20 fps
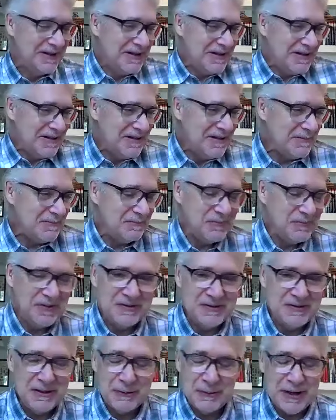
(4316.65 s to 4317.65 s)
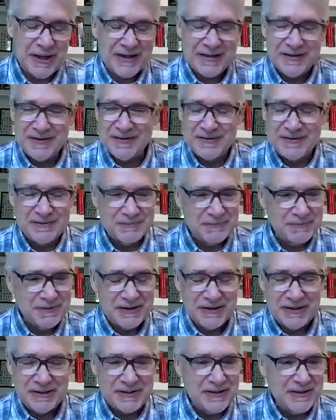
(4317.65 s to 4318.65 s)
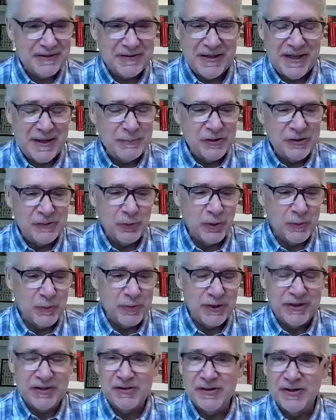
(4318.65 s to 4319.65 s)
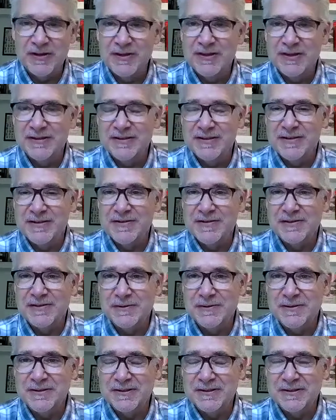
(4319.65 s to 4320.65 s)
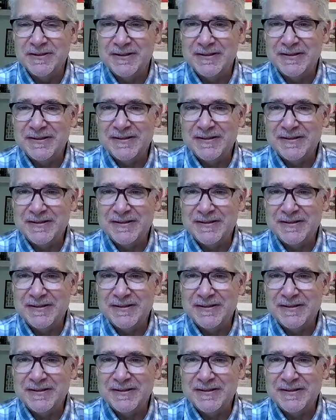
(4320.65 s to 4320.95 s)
adds that much more punch, I think, to the story.